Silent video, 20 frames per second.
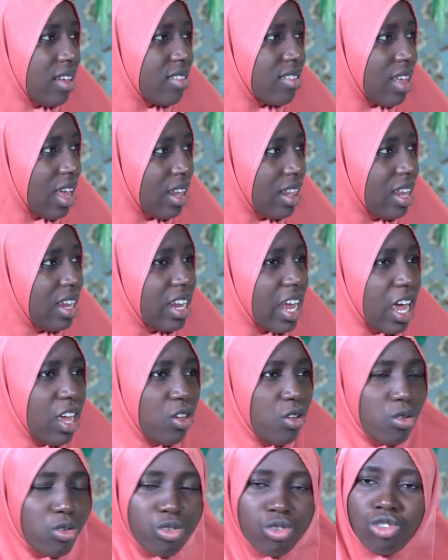exactly
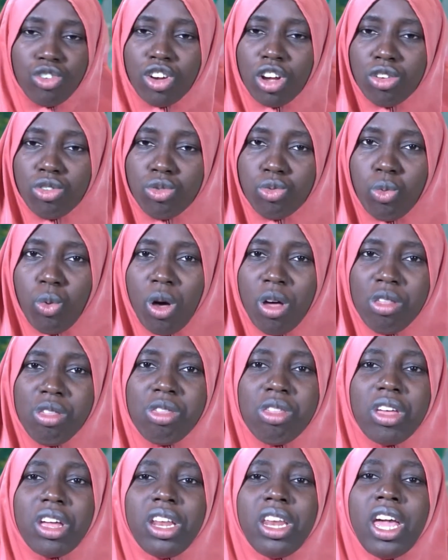that. You do just
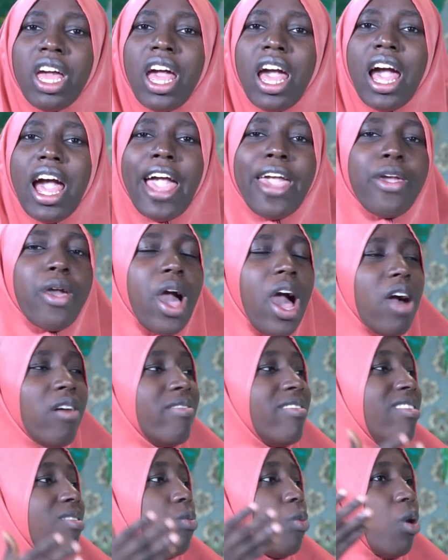one thing and you
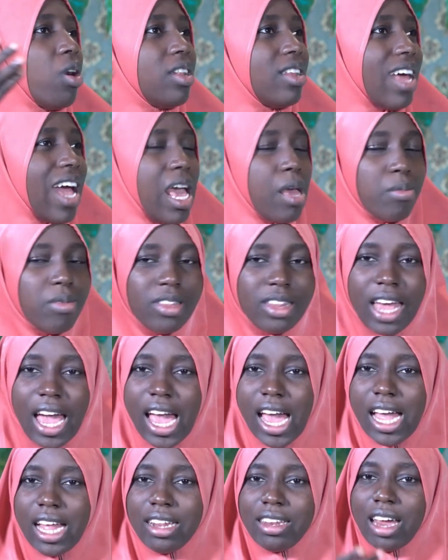have reward times
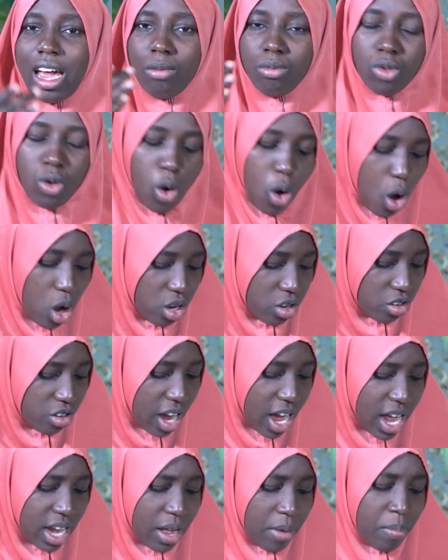10, times
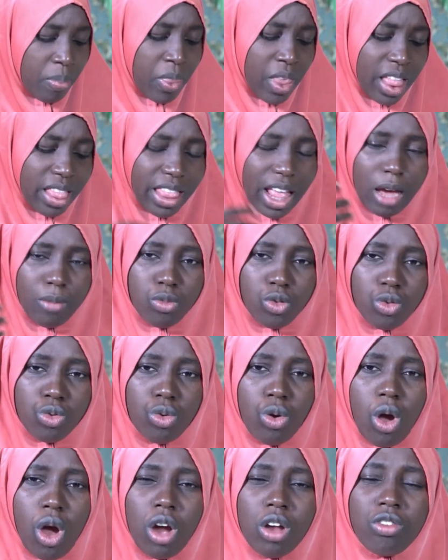100, times
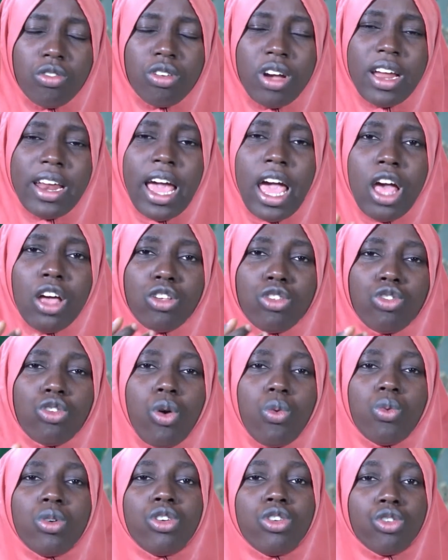200.
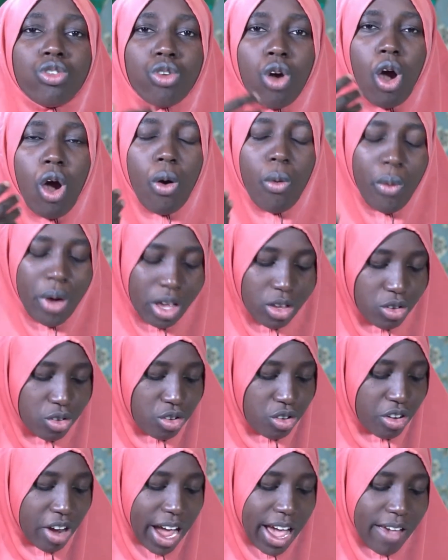So we should
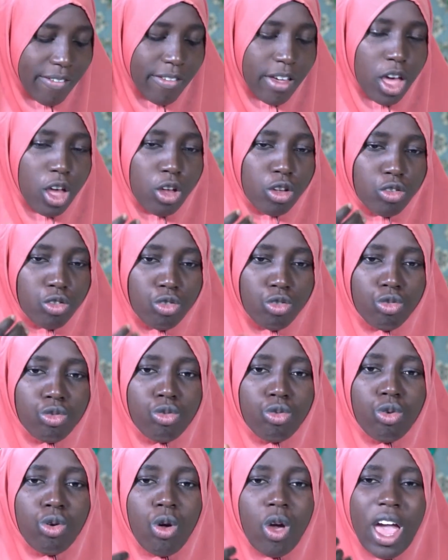always try
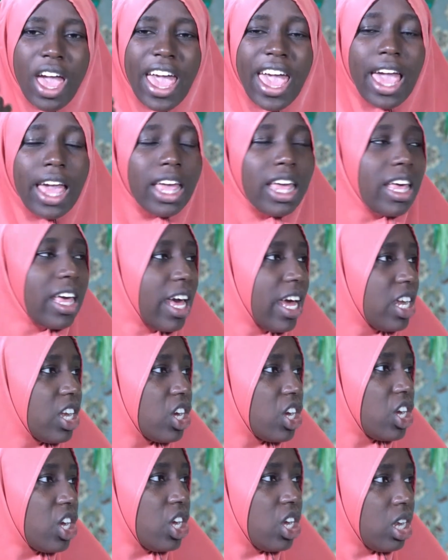to
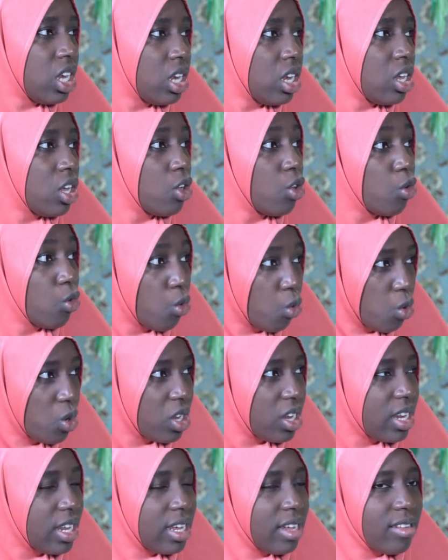engage in
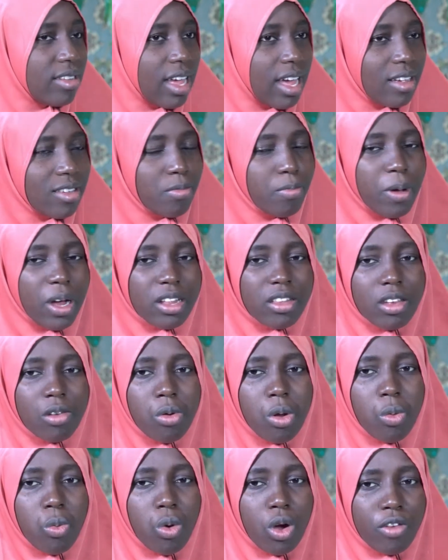good deeds,
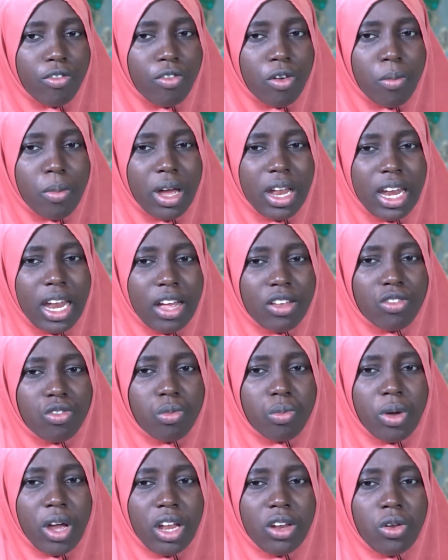expecting reward from Allah
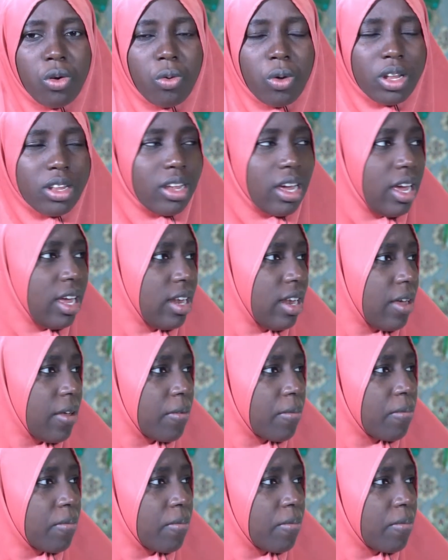subhanahu wa ta'ala.